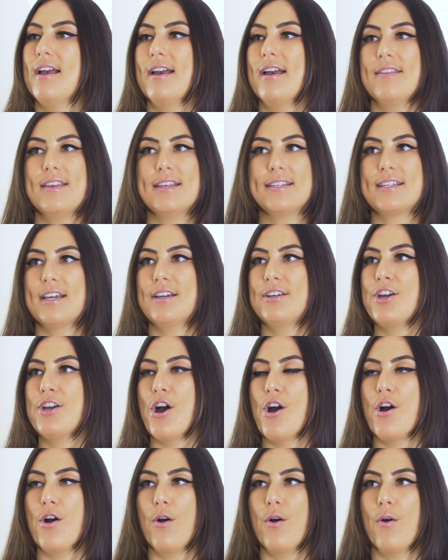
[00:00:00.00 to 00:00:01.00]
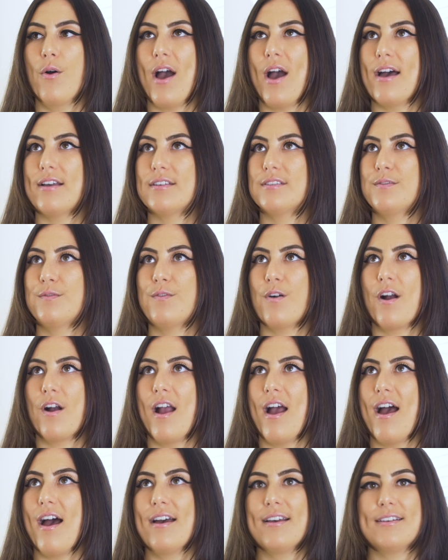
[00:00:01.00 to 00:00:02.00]
this can go as far
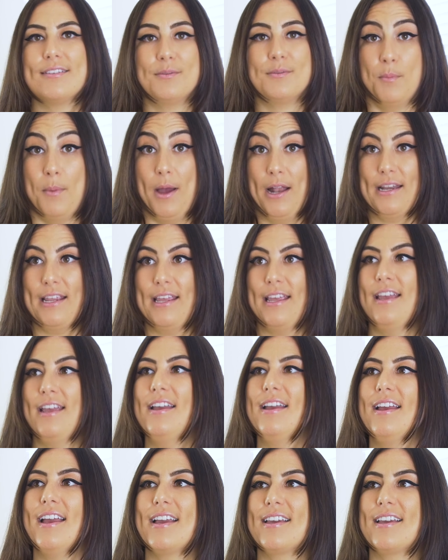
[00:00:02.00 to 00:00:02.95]
as money,